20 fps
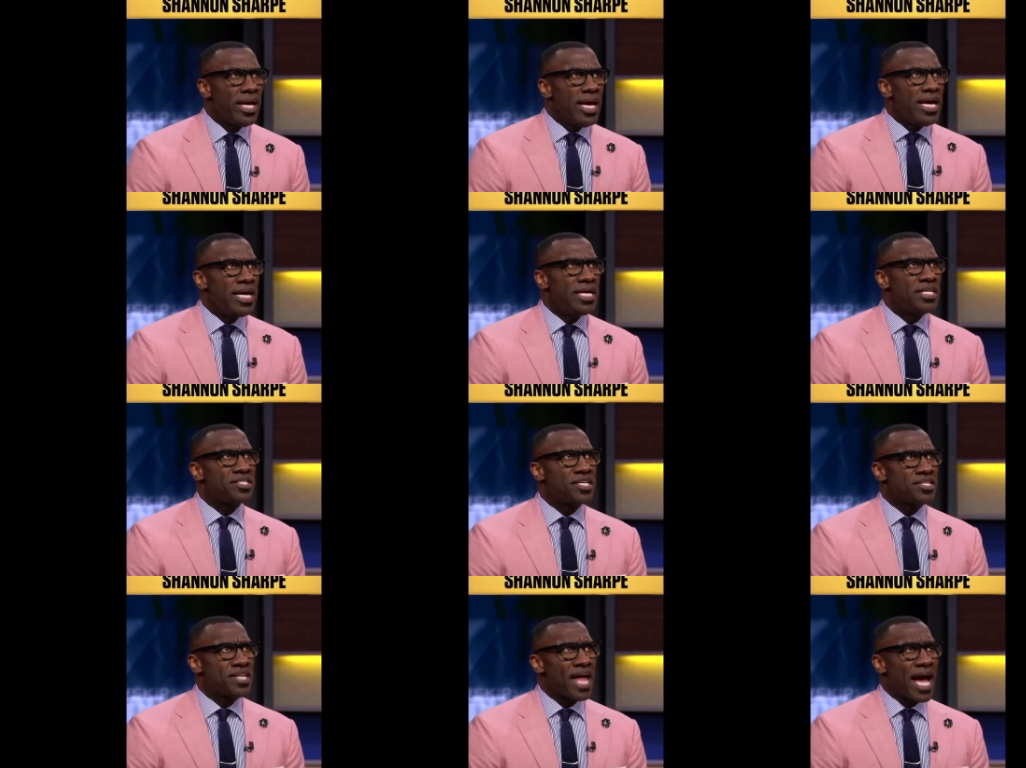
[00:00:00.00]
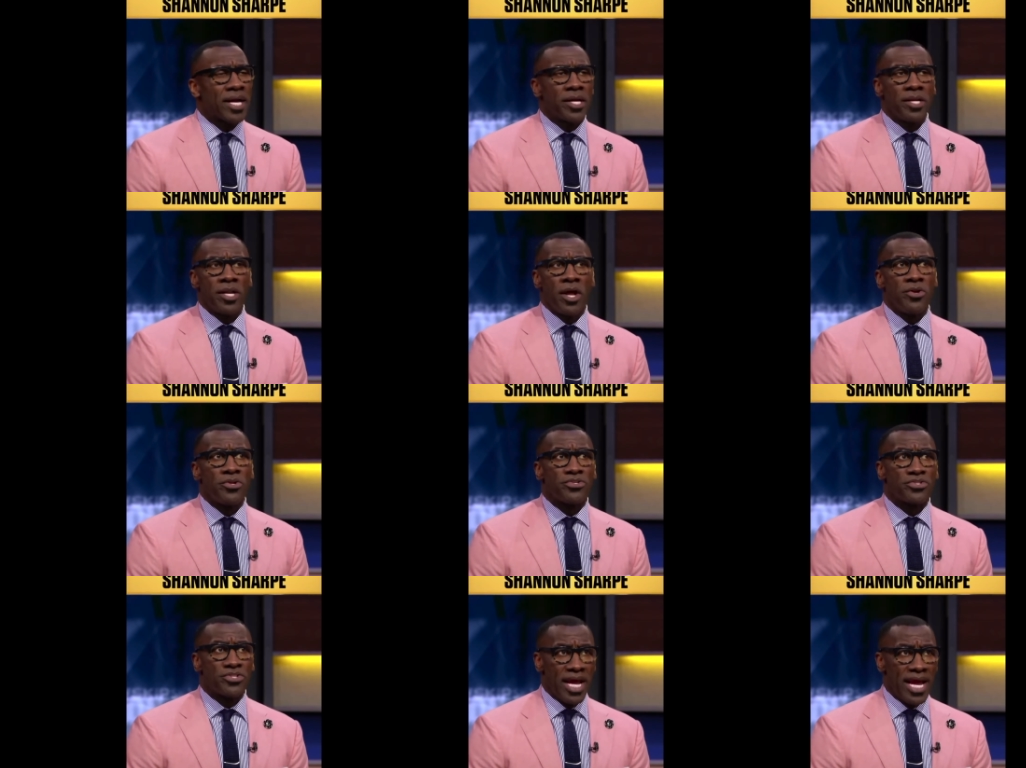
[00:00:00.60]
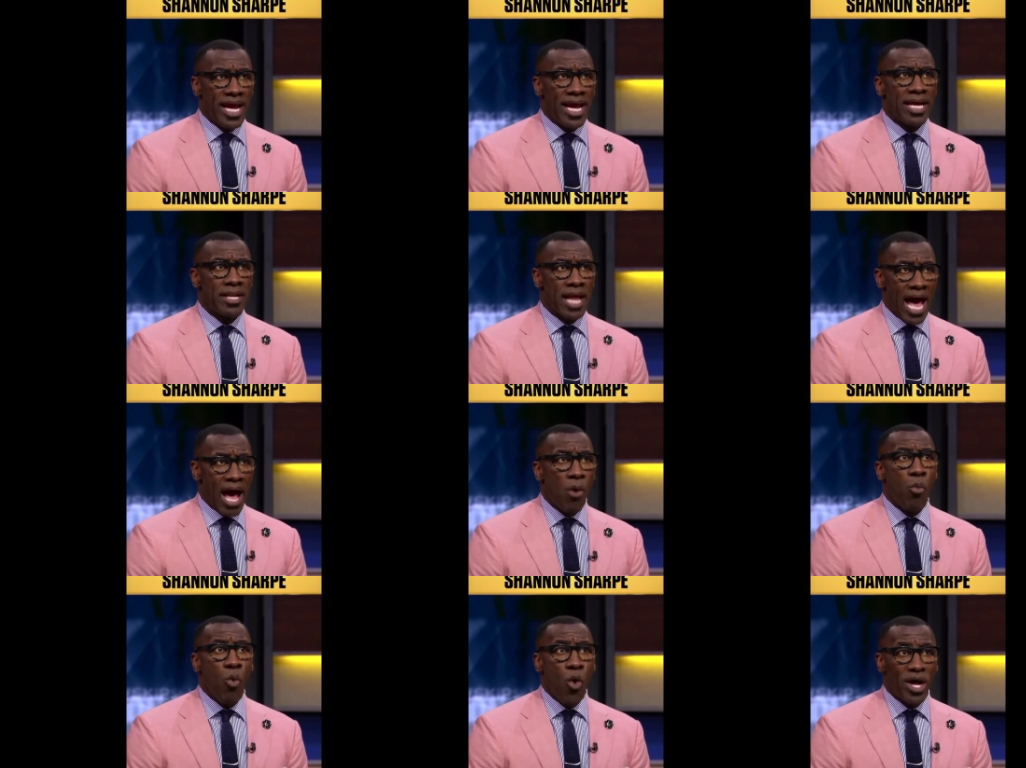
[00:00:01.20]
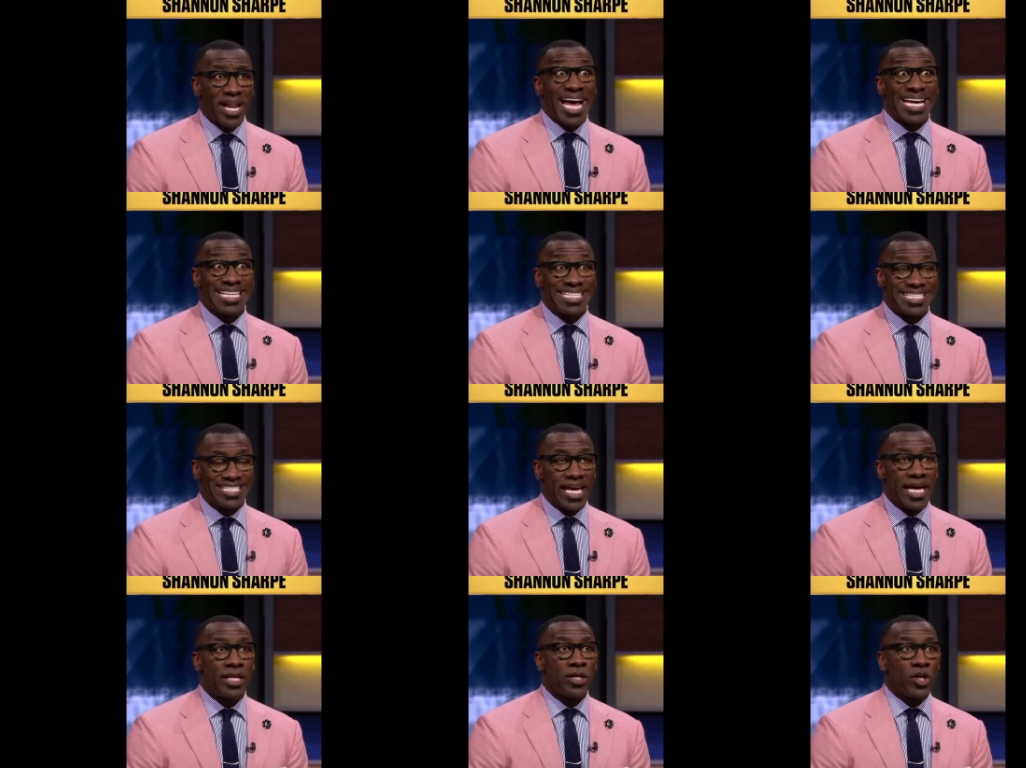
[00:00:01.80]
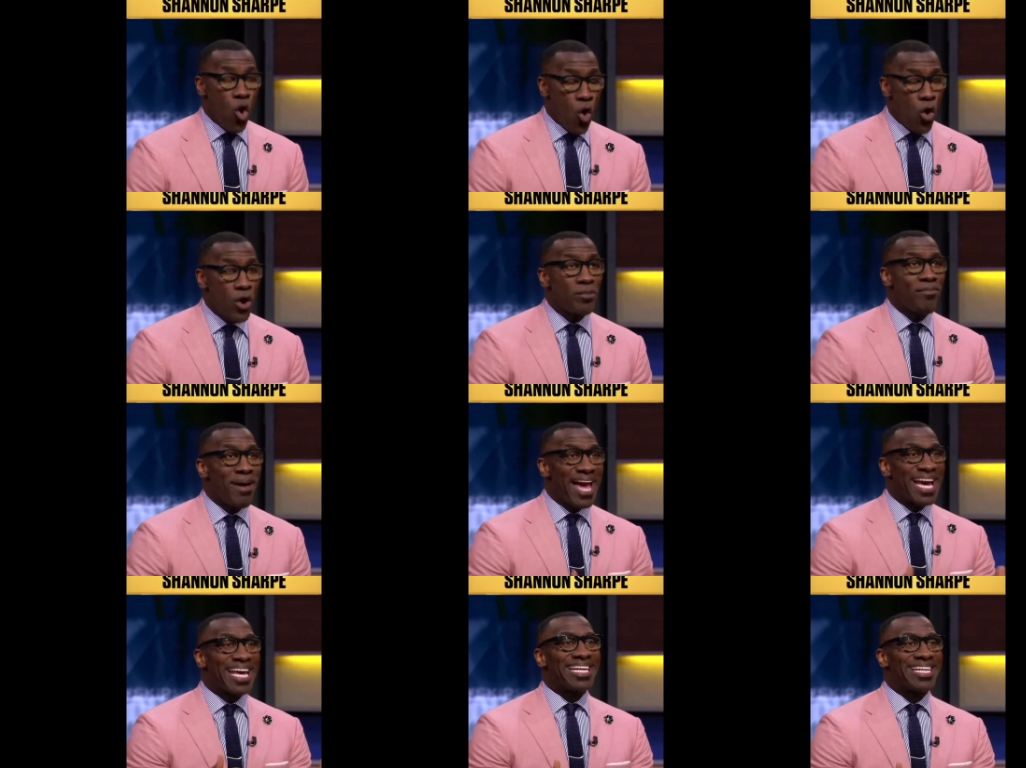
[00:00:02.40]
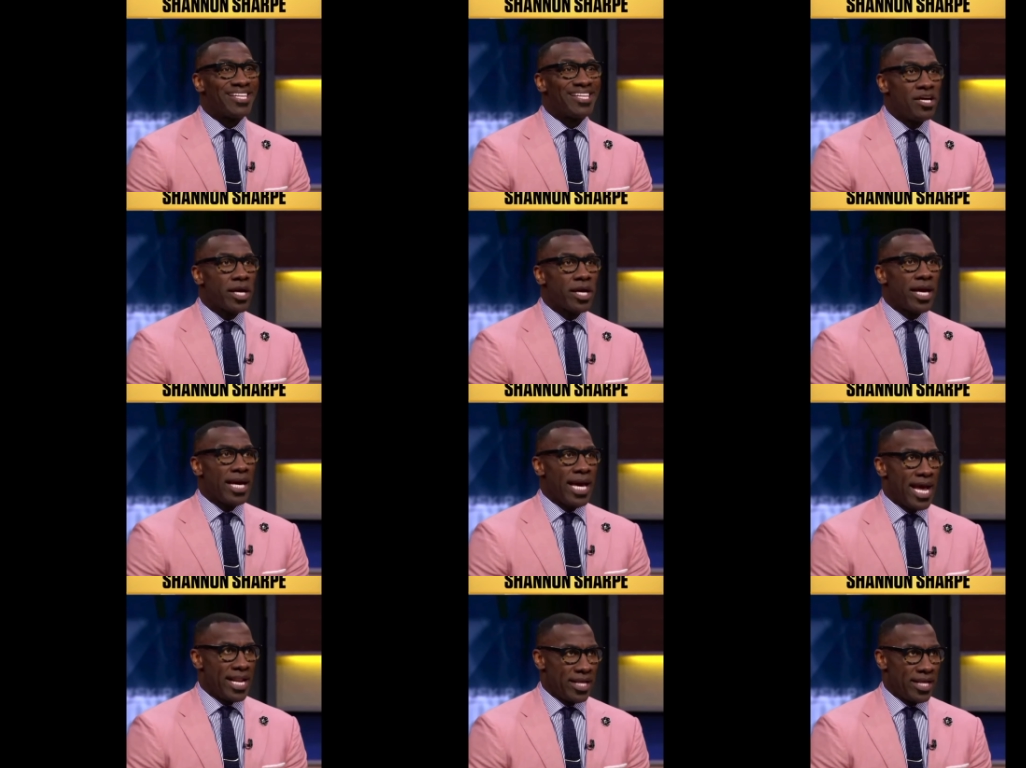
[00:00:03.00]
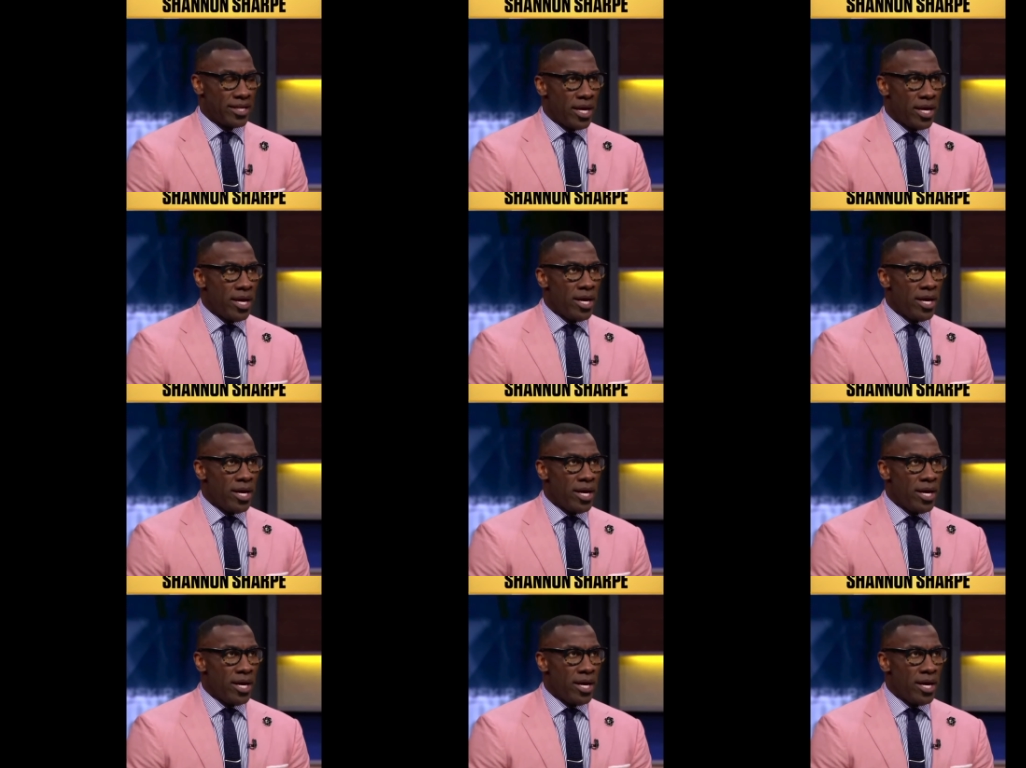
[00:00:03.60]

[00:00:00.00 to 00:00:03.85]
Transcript: He says, I can understand what I said, going back and looking at it,